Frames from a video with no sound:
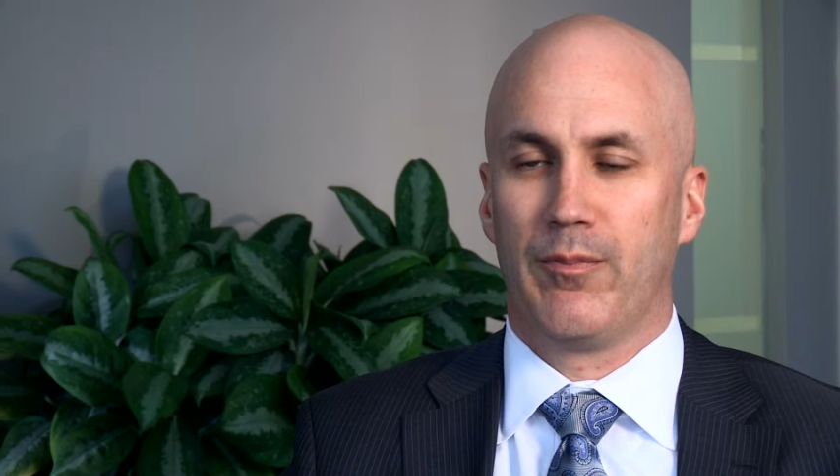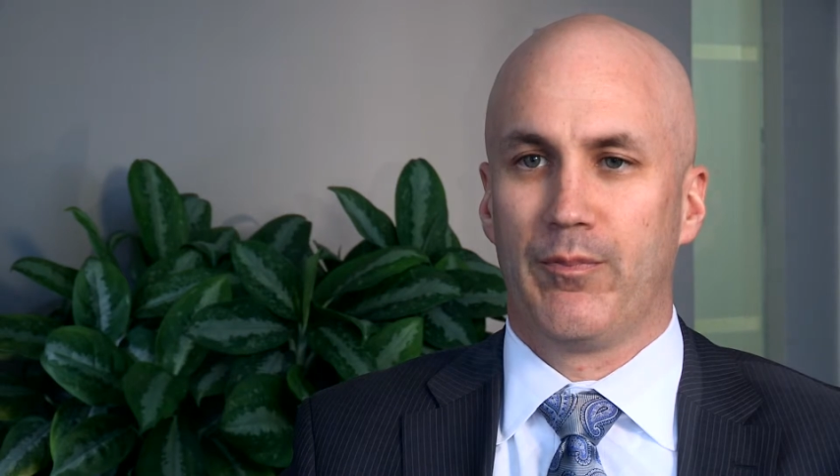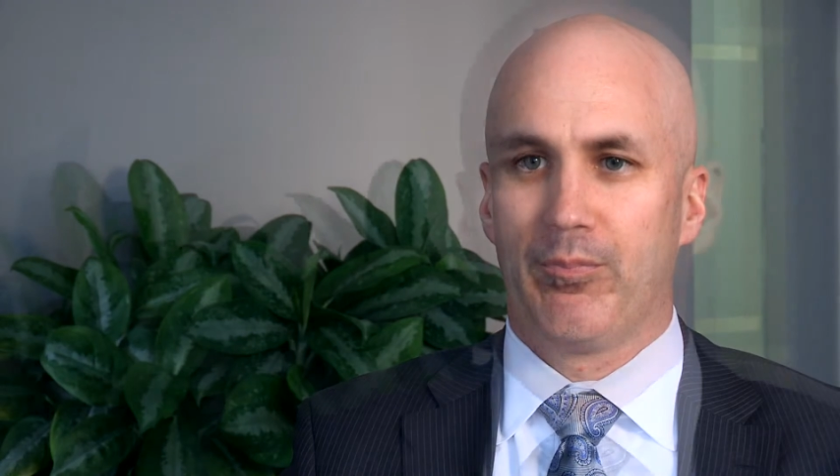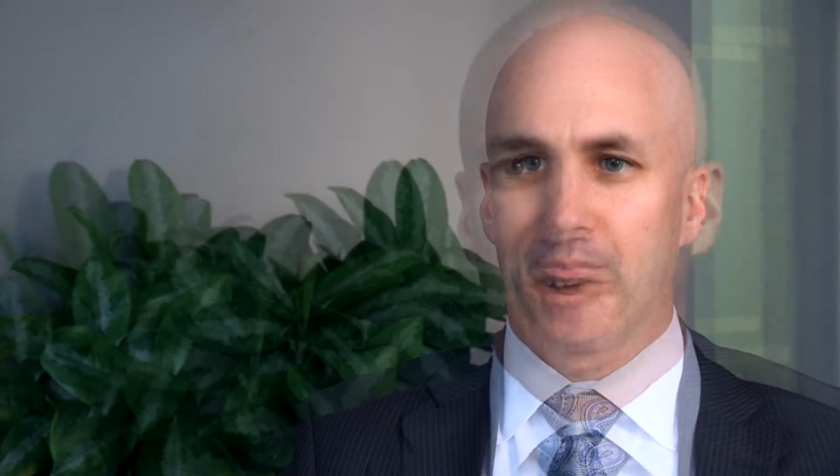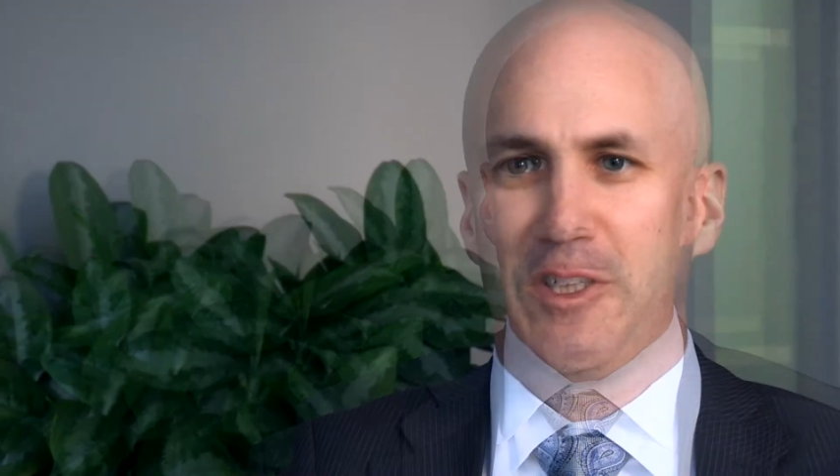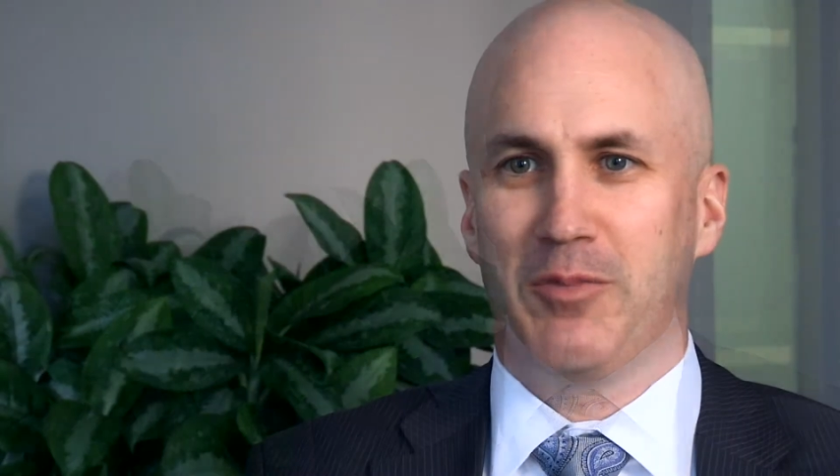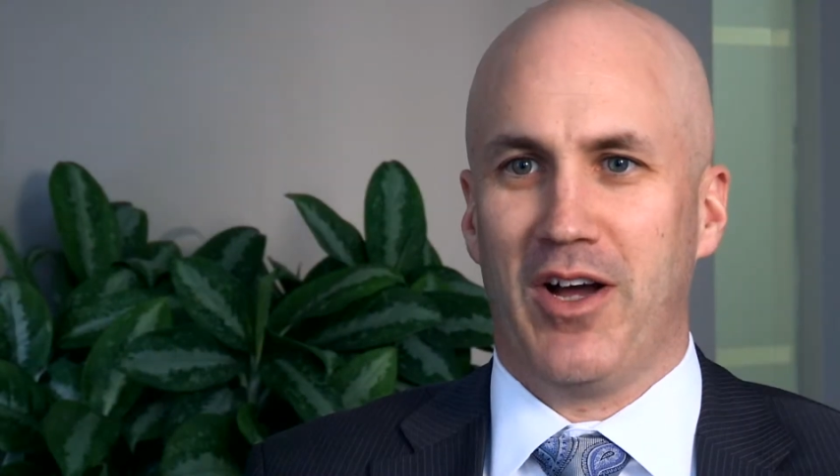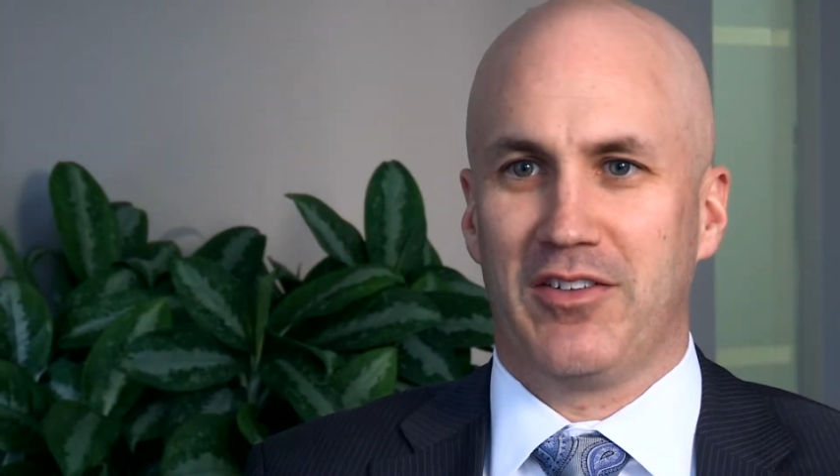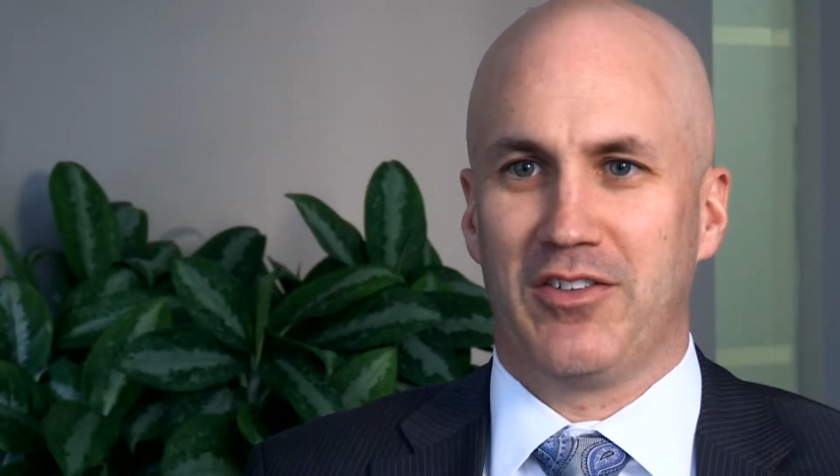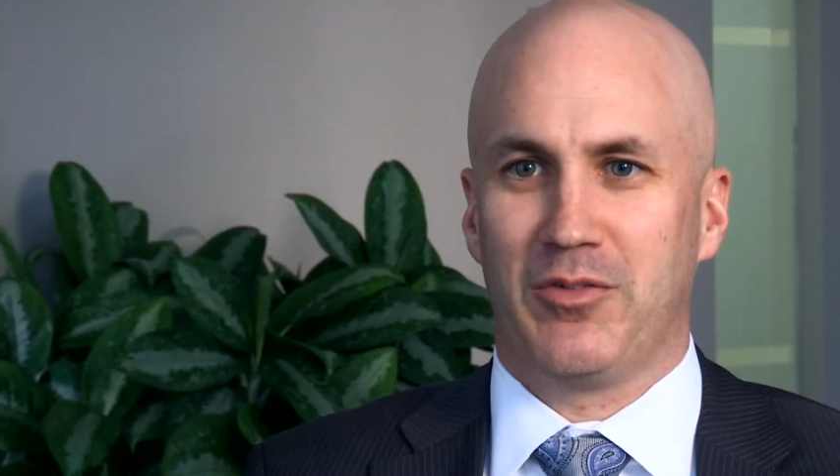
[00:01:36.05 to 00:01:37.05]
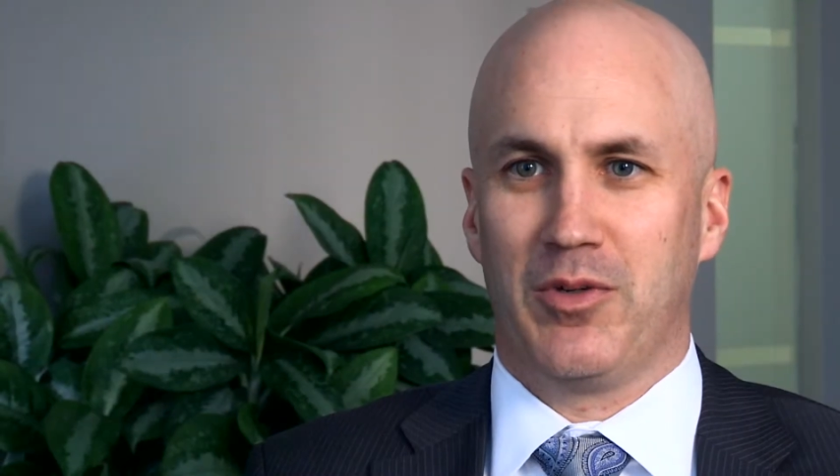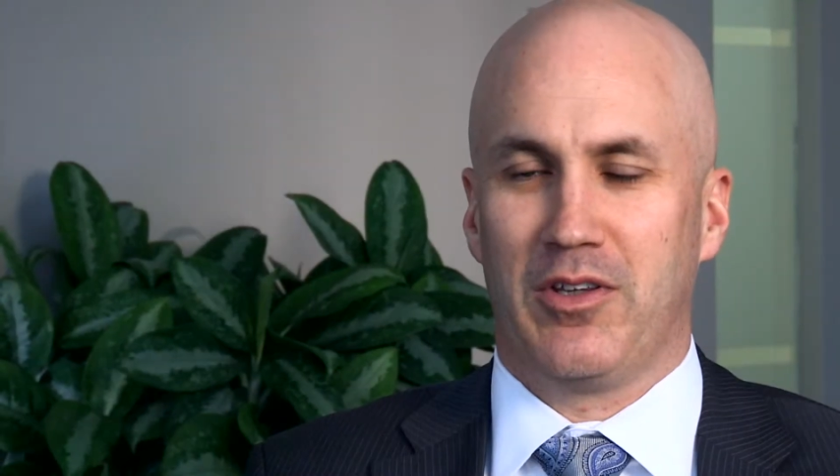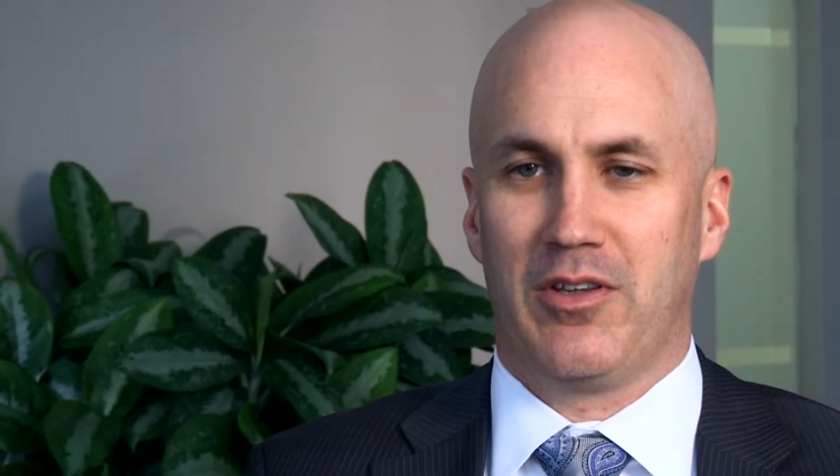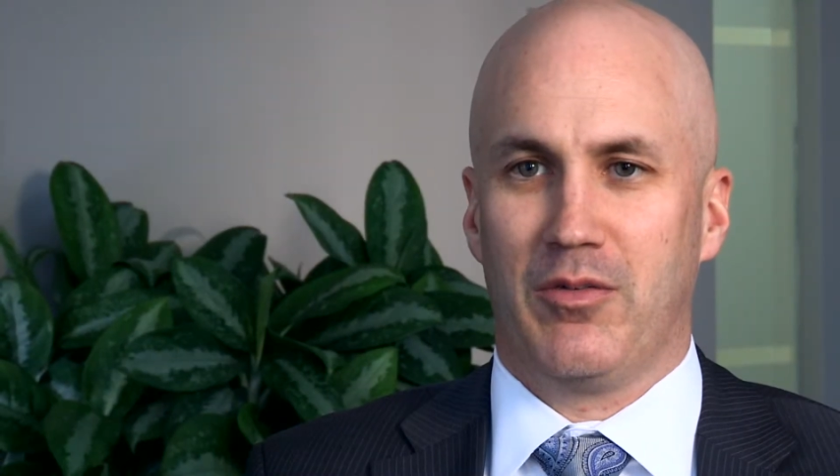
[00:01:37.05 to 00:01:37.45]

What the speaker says: The coaching process with